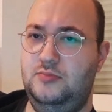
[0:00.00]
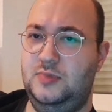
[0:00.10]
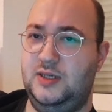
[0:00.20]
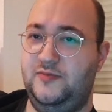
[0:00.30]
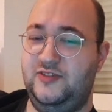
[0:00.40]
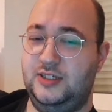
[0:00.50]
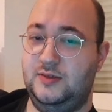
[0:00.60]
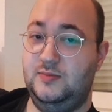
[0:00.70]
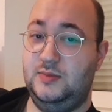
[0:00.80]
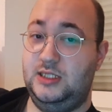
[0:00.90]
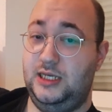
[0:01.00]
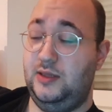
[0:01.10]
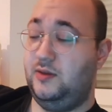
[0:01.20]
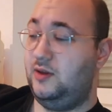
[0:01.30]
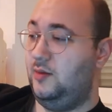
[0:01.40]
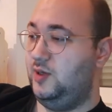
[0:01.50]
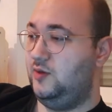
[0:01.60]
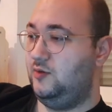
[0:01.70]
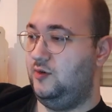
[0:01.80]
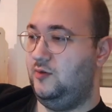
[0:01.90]
some of his teeth coming
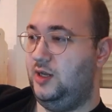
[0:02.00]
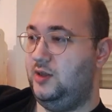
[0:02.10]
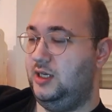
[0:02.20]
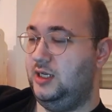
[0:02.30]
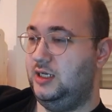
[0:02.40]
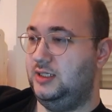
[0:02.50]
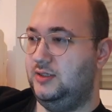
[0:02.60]
through, I think it is.